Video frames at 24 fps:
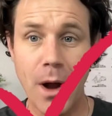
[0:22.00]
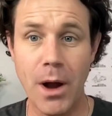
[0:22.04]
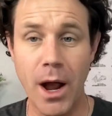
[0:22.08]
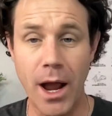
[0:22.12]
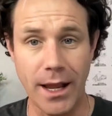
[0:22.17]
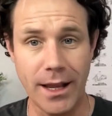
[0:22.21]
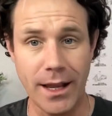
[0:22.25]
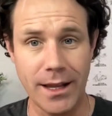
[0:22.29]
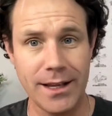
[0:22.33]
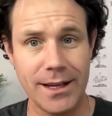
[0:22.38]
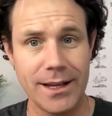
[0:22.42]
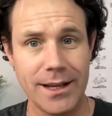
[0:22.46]

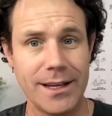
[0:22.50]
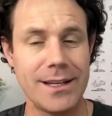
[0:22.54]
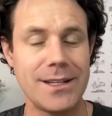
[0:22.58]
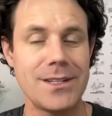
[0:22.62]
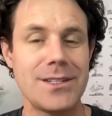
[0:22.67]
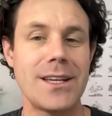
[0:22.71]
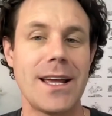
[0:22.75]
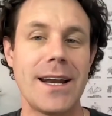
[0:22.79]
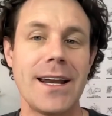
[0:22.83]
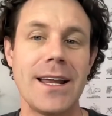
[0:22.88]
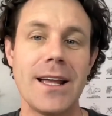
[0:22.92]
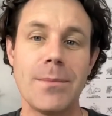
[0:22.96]
But
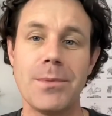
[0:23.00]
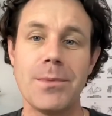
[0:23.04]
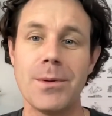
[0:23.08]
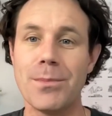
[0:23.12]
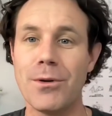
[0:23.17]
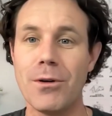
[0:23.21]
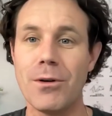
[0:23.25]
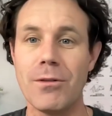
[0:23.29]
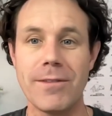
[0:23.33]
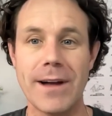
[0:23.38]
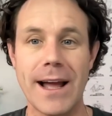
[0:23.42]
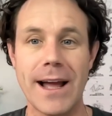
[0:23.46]
Setting up your
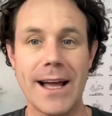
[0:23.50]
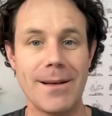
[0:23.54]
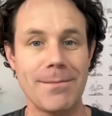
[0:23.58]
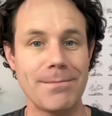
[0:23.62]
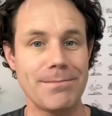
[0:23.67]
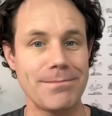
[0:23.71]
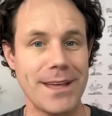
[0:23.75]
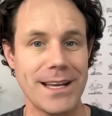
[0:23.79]
profile,